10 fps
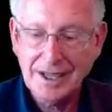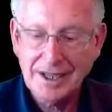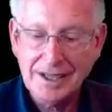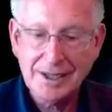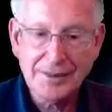
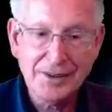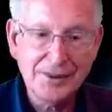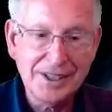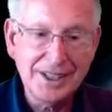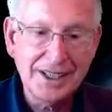Number
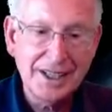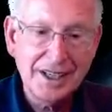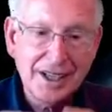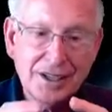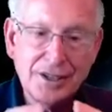three,
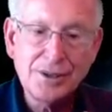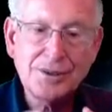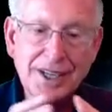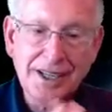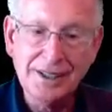do
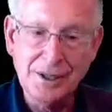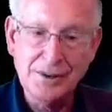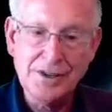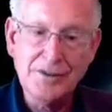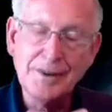take
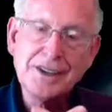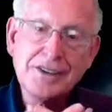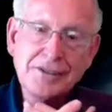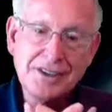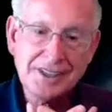loans from
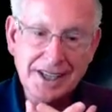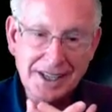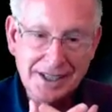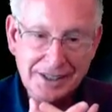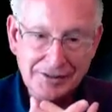
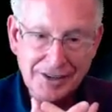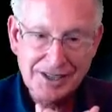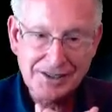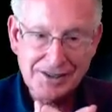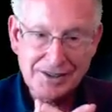unsophisticated
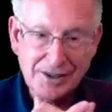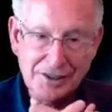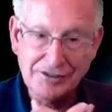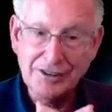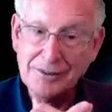investors or
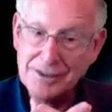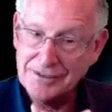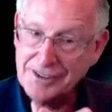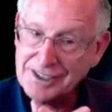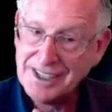from
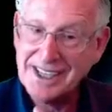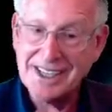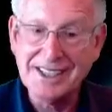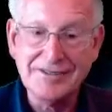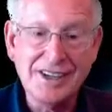
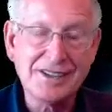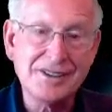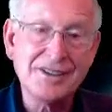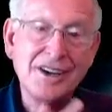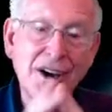sophisticated
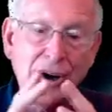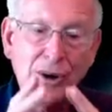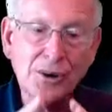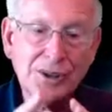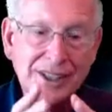investors
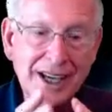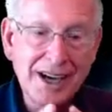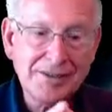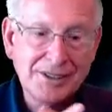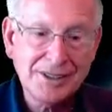only
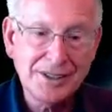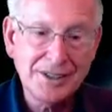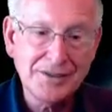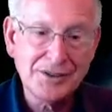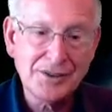after you
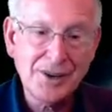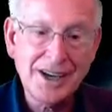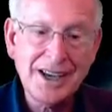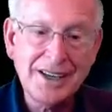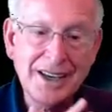have
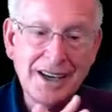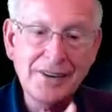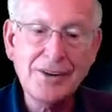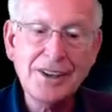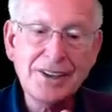tried
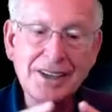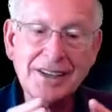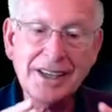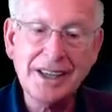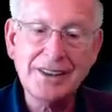everything
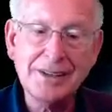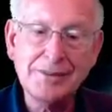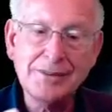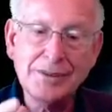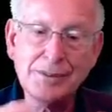to get
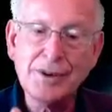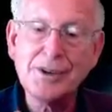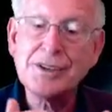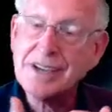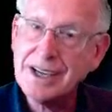them to
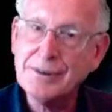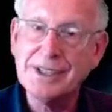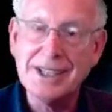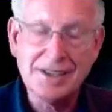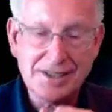purchase
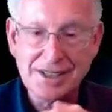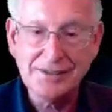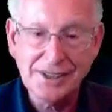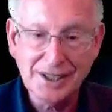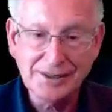equity instead of a
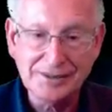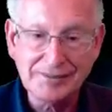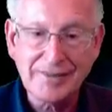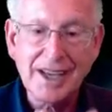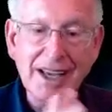loan.
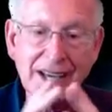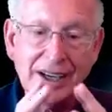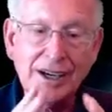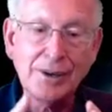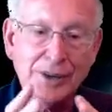And
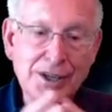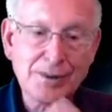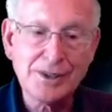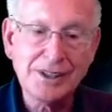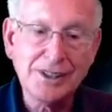always
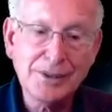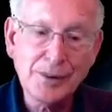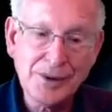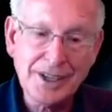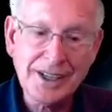with clear
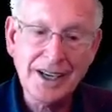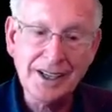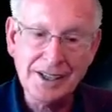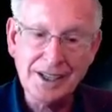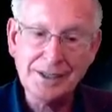wording
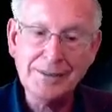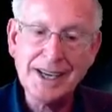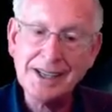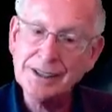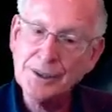on
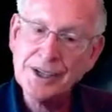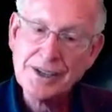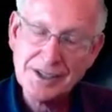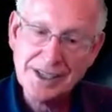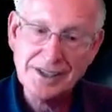automatic loan
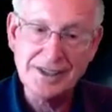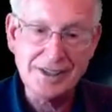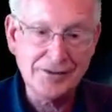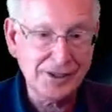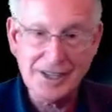extensions
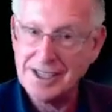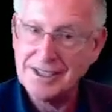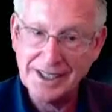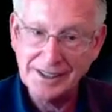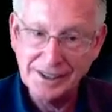if you're going to
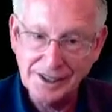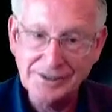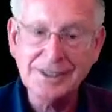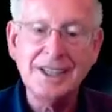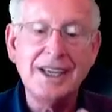take a
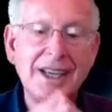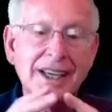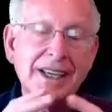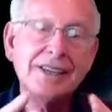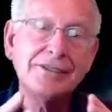loan,
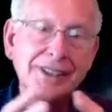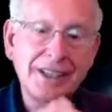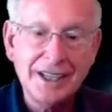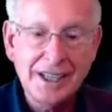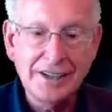even
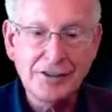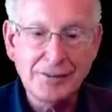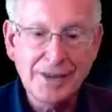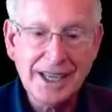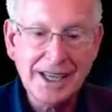if you're
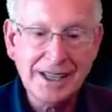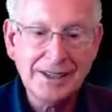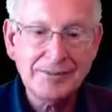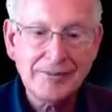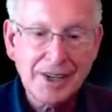making
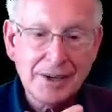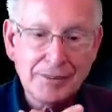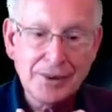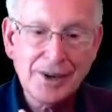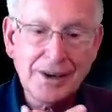
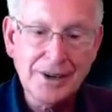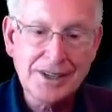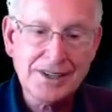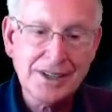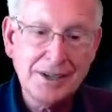
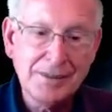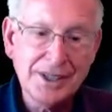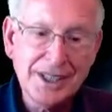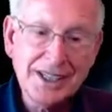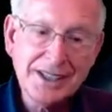progress but
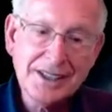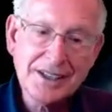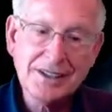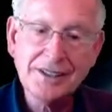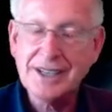need
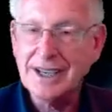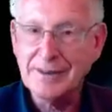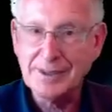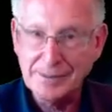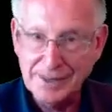additional
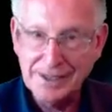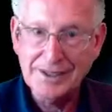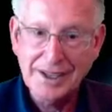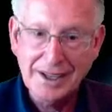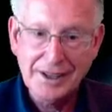time to
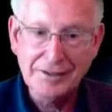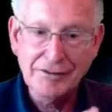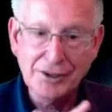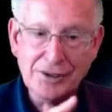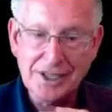meet the
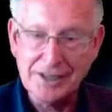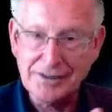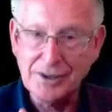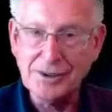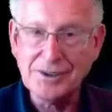full set of
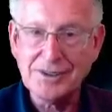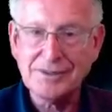goals.